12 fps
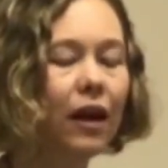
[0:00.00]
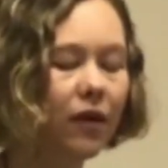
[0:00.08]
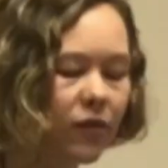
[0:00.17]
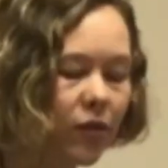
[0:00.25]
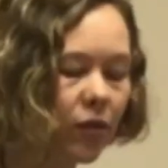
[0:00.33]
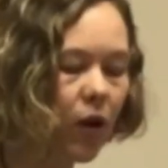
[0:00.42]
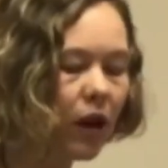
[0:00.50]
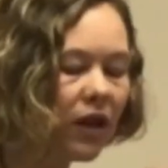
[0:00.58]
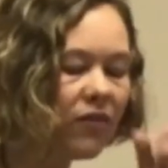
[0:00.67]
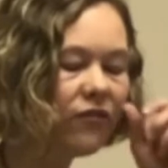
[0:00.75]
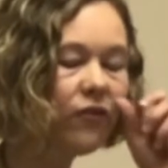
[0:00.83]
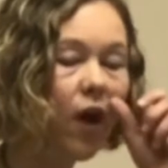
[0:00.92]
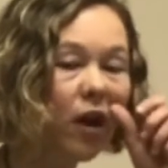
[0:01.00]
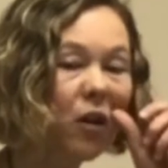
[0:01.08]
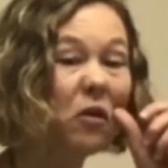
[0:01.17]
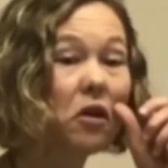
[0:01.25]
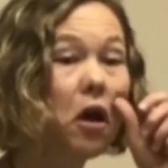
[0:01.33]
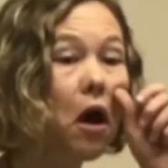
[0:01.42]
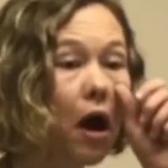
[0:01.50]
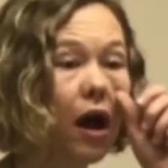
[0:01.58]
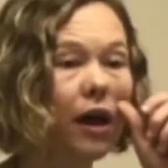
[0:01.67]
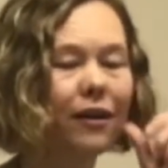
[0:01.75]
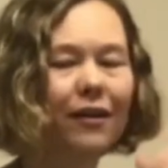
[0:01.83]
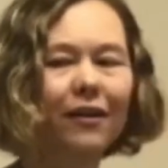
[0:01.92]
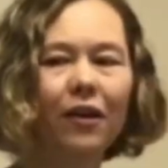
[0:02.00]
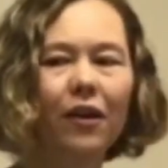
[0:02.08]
If Saul had followed God,